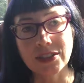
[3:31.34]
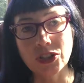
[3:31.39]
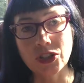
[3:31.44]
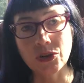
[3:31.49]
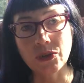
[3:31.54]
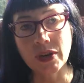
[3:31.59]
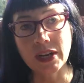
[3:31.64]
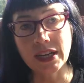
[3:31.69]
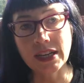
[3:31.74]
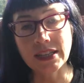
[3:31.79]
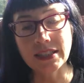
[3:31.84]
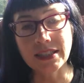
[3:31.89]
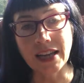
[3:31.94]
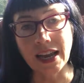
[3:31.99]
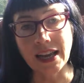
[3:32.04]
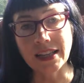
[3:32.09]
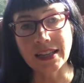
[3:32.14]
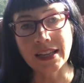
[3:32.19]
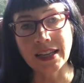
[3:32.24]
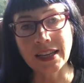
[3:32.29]
doing a
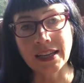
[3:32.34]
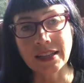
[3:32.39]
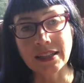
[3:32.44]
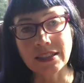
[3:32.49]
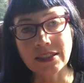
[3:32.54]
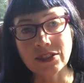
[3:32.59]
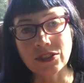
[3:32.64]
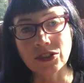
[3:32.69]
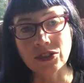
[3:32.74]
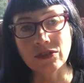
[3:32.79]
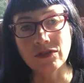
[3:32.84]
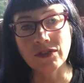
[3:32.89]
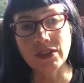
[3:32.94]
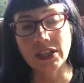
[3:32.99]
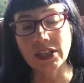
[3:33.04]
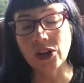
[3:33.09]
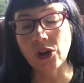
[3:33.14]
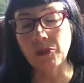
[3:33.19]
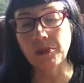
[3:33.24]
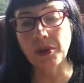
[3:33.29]
daily
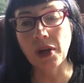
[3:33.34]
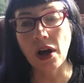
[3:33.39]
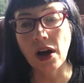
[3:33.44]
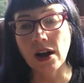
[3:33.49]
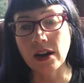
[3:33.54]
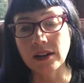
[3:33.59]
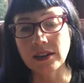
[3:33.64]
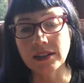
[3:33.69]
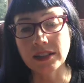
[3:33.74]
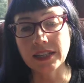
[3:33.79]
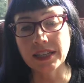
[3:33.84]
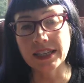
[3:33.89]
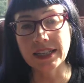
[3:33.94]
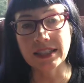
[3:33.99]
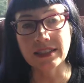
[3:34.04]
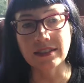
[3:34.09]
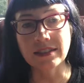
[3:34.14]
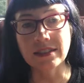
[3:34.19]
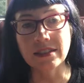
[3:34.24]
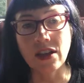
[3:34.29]
video blog
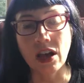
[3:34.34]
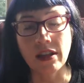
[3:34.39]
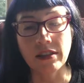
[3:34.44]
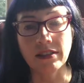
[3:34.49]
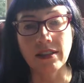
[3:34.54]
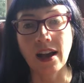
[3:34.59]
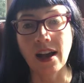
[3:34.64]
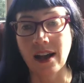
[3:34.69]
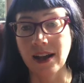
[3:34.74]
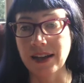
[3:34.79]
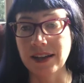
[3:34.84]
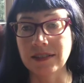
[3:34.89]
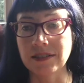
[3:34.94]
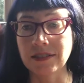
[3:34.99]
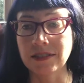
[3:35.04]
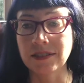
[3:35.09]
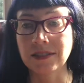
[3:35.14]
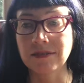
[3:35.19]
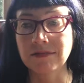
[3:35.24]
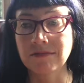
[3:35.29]
is not the
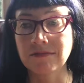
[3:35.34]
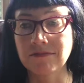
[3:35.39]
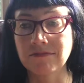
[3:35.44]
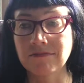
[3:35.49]
highest.